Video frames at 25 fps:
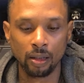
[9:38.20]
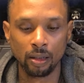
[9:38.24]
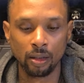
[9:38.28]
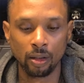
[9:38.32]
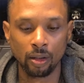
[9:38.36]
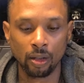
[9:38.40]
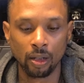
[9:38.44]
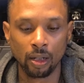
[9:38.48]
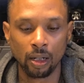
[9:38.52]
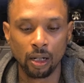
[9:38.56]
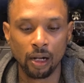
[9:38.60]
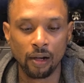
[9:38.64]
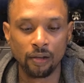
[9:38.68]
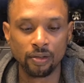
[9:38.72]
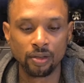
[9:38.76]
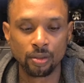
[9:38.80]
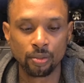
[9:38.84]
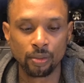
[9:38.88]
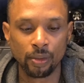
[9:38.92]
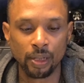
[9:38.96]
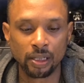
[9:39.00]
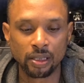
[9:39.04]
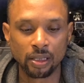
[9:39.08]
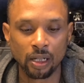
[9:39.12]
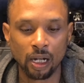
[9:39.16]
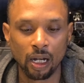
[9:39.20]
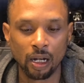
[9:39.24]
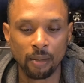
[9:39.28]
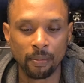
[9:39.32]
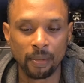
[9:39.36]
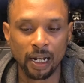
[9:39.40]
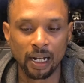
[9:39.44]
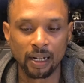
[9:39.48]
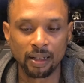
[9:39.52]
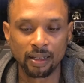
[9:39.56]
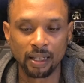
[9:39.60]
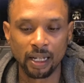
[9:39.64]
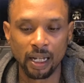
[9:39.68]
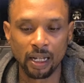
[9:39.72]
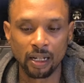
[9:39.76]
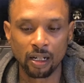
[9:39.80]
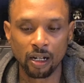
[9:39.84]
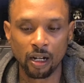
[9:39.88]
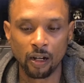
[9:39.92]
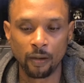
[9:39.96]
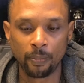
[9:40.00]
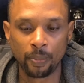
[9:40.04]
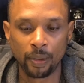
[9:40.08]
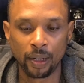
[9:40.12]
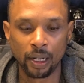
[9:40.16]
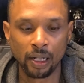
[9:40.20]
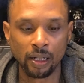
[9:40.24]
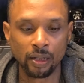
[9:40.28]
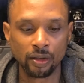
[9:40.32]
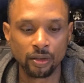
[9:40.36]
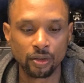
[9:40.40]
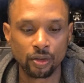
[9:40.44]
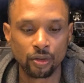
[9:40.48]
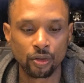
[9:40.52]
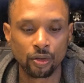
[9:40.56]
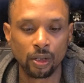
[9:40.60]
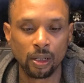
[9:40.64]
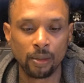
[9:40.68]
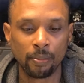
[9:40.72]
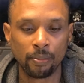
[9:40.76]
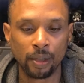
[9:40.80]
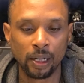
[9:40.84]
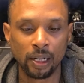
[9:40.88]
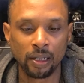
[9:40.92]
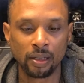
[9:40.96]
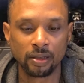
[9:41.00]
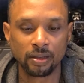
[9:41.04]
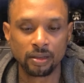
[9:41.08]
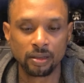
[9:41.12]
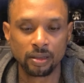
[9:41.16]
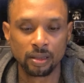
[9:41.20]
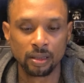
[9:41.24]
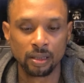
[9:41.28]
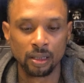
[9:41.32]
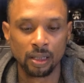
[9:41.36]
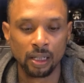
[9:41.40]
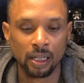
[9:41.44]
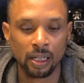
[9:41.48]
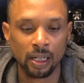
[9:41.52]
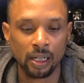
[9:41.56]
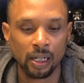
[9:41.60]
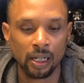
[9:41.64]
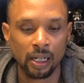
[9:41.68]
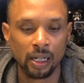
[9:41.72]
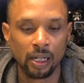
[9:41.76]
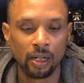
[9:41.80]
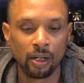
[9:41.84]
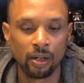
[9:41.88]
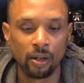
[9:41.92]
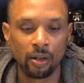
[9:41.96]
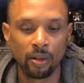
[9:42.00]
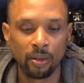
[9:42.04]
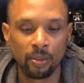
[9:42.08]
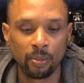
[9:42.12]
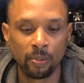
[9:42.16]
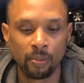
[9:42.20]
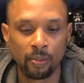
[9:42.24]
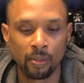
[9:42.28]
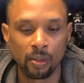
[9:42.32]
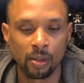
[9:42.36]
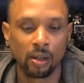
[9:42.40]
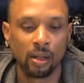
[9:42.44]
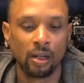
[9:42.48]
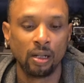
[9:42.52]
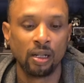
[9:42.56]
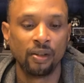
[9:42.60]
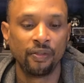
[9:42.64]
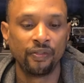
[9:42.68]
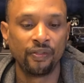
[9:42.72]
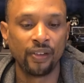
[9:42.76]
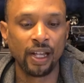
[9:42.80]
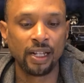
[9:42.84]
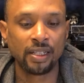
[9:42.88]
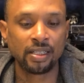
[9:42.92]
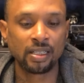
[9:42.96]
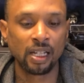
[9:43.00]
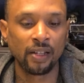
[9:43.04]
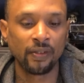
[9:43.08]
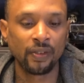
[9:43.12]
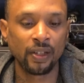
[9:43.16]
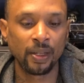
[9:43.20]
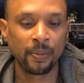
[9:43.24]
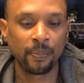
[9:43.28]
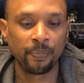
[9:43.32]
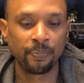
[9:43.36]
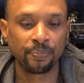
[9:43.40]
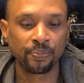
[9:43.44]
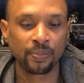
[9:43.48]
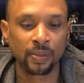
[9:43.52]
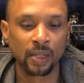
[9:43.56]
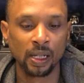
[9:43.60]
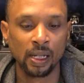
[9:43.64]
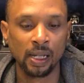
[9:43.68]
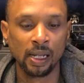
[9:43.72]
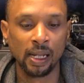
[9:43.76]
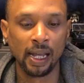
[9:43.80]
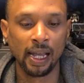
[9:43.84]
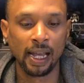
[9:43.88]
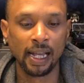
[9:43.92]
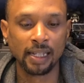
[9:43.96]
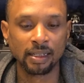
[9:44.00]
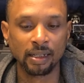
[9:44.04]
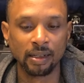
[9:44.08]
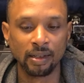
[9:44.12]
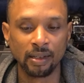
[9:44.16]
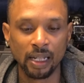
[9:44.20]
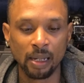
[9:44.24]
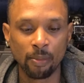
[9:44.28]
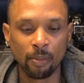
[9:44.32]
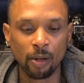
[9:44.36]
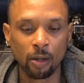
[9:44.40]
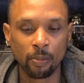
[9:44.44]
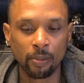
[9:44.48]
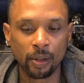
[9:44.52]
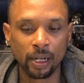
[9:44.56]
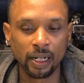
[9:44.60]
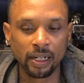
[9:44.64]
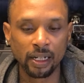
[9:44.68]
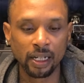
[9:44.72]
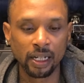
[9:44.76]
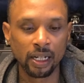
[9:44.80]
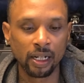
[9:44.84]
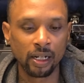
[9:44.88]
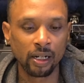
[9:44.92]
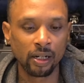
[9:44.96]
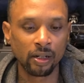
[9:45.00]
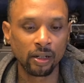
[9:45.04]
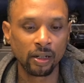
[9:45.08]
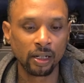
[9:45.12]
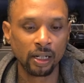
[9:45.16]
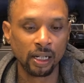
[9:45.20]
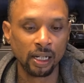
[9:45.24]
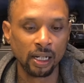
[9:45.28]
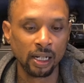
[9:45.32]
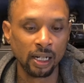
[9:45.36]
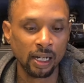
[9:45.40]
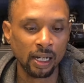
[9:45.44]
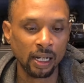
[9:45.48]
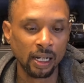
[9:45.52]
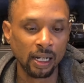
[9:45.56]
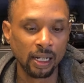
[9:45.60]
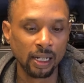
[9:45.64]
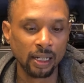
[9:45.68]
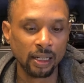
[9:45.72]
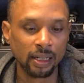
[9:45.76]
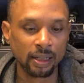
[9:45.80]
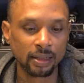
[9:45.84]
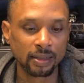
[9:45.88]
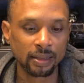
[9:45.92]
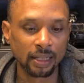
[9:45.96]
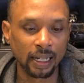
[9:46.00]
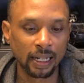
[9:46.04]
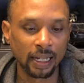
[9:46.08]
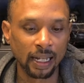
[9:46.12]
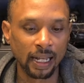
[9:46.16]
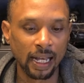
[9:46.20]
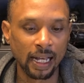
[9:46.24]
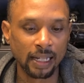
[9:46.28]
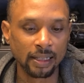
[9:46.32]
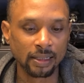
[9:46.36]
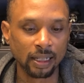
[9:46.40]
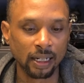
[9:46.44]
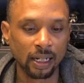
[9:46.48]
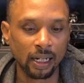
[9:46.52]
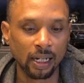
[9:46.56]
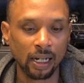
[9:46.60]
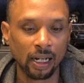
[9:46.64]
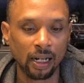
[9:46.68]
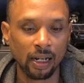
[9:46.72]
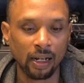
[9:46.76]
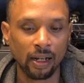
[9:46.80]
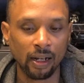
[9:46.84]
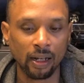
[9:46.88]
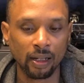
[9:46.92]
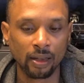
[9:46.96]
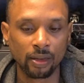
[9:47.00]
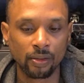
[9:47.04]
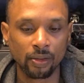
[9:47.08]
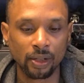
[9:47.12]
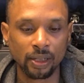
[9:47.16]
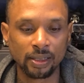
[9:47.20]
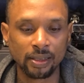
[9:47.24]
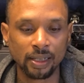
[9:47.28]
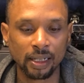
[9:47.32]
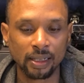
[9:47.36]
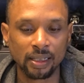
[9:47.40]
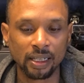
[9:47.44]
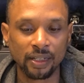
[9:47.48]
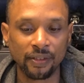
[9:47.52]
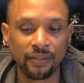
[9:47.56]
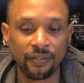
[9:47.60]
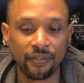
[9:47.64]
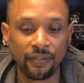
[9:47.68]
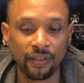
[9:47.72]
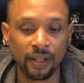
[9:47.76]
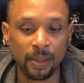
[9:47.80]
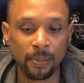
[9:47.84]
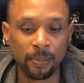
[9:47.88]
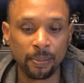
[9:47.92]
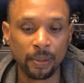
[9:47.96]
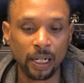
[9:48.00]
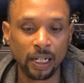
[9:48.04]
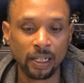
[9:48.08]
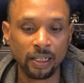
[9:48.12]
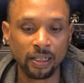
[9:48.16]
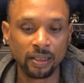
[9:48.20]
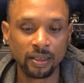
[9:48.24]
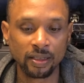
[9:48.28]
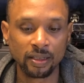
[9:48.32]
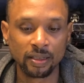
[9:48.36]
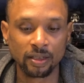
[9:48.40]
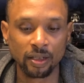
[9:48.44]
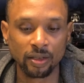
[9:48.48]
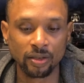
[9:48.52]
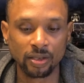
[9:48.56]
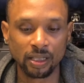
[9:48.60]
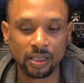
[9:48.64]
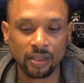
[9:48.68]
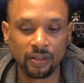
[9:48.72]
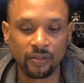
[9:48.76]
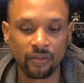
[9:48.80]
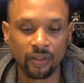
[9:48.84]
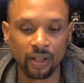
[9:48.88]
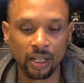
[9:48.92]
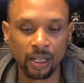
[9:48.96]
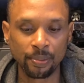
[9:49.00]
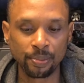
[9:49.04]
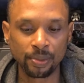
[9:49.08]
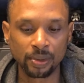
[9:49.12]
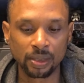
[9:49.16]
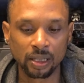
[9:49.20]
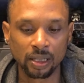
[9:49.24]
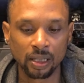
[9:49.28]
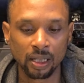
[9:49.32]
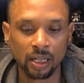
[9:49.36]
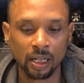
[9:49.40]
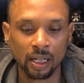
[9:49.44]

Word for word: On and off switch, automatic takeoff buttons, trim buttons here on the face of it. It has a demo button here. Looks like it has a, a three sixty flip button, so she flips.